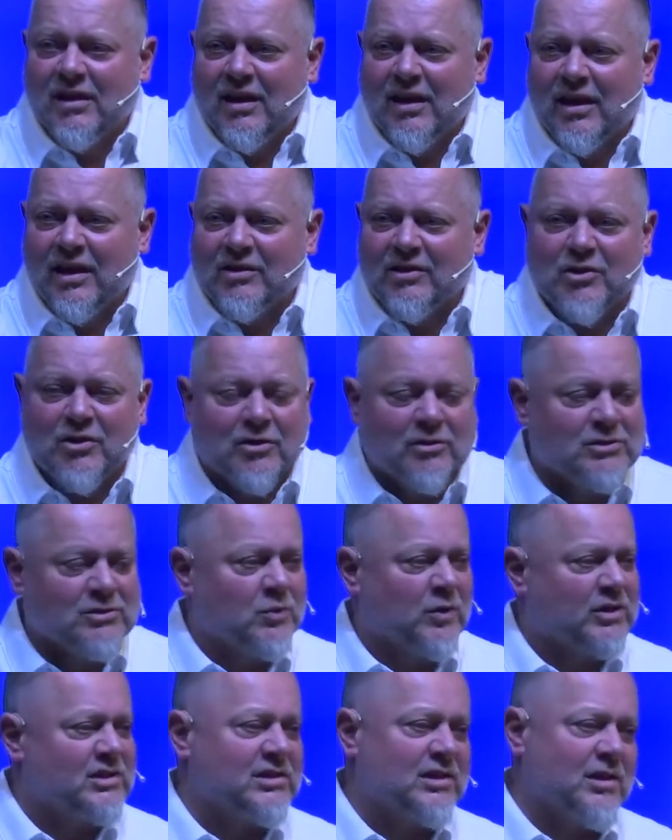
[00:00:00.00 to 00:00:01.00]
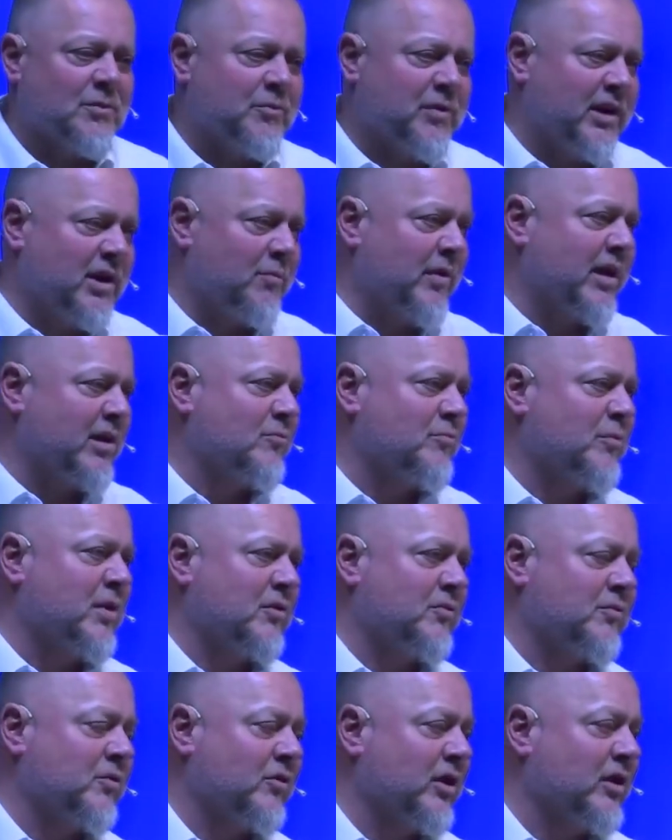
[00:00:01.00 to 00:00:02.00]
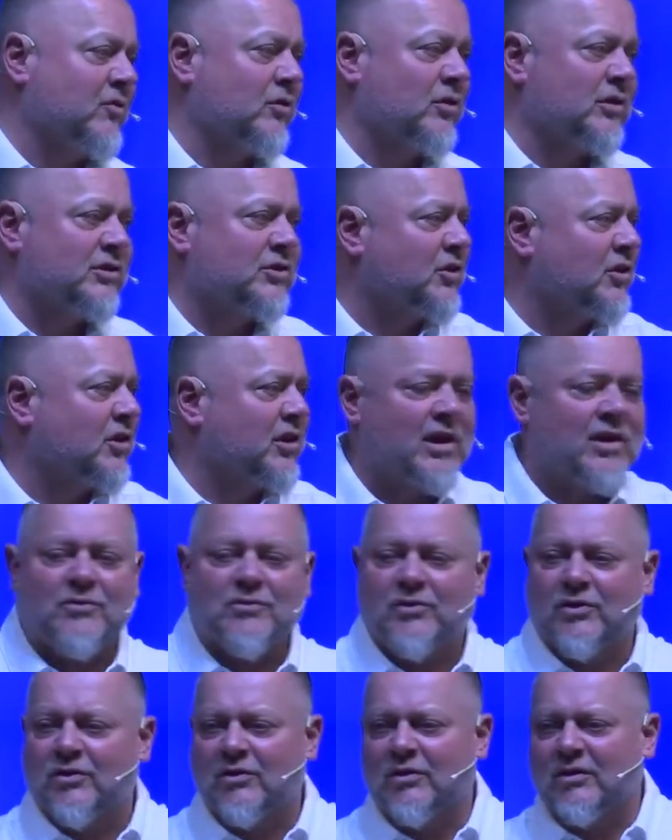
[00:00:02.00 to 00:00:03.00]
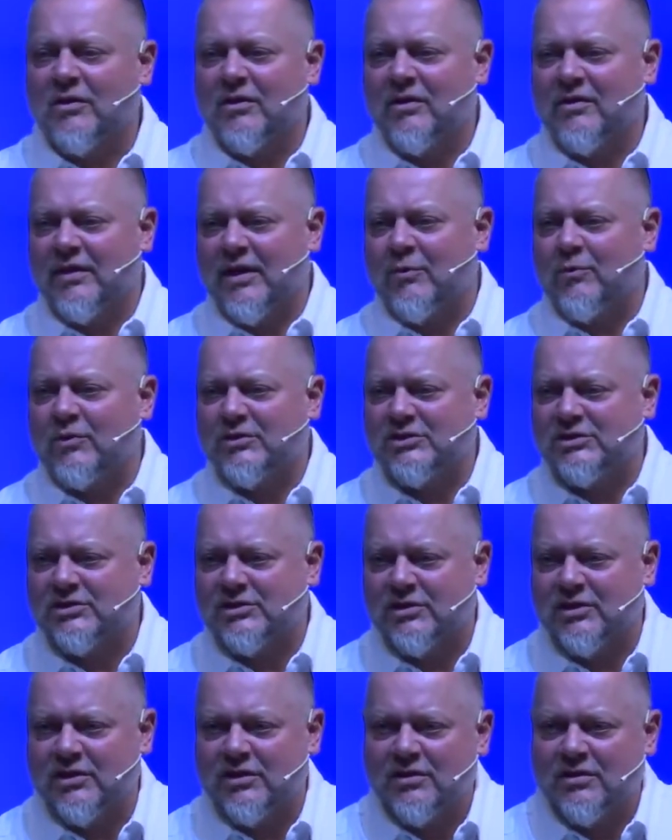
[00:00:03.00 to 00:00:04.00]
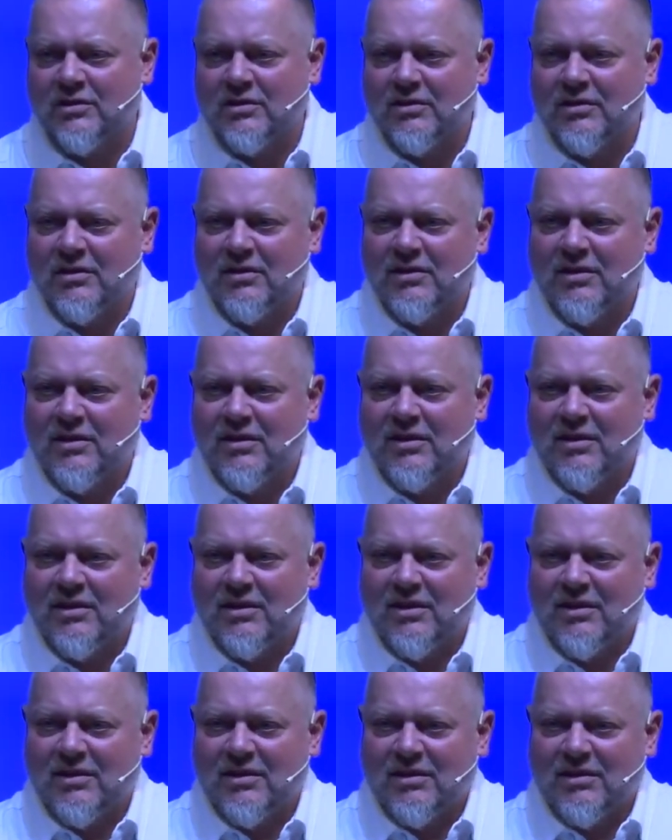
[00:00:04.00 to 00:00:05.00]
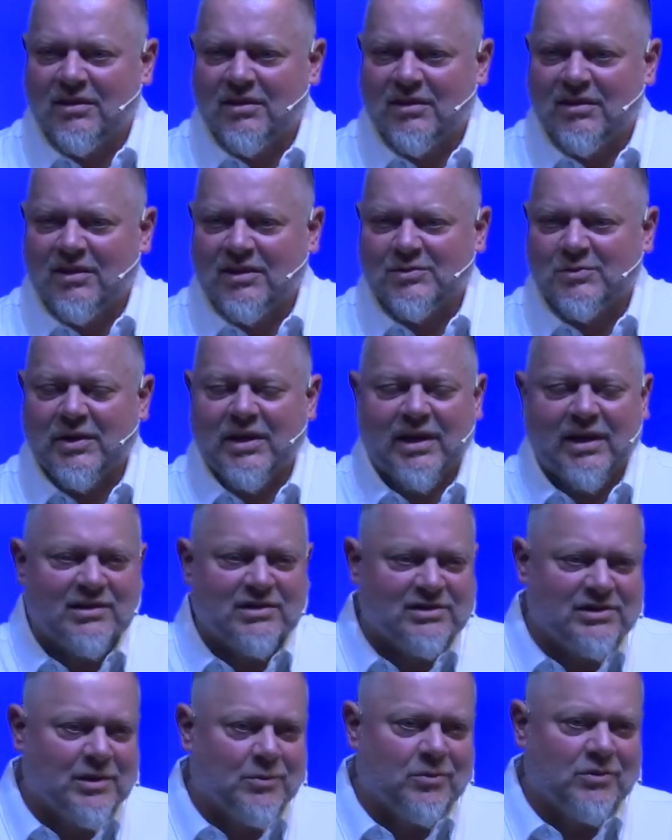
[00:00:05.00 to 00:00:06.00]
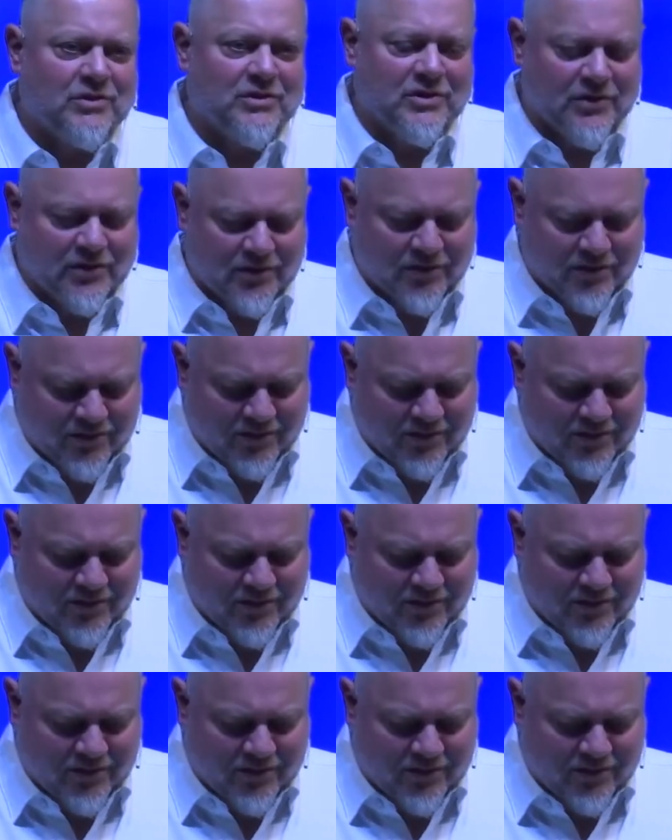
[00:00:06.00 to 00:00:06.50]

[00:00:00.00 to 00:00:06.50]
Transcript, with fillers: and use what somebody might have meant for evil and turn it out for that which is good. That's what God is able to do.